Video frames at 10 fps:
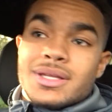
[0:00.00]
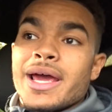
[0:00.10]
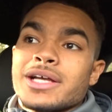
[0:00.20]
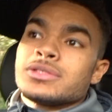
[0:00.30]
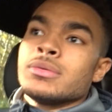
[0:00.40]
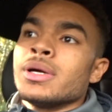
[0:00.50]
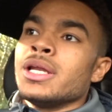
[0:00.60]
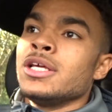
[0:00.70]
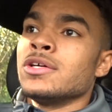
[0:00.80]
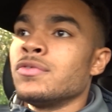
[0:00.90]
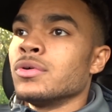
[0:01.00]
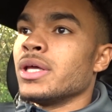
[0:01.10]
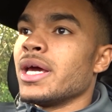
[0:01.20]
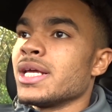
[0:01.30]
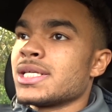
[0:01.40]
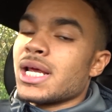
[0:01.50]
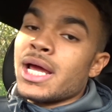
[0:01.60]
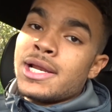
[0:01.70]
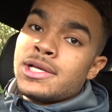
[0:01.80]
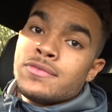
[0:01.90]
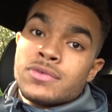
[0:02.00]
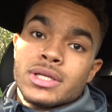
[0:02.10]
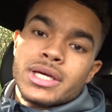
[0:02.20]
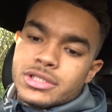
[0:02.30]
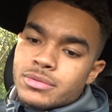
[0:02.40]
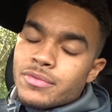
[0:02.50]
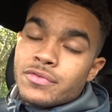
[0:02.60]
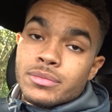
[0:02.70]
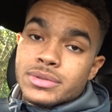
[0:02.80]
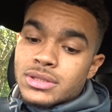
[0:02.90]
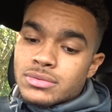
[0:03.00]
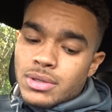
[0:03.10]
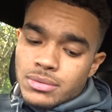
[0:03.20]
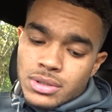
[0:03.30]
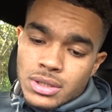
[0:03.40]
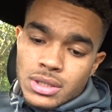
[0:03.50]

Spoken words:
that extra money for the S, and you've got that extra performance as well.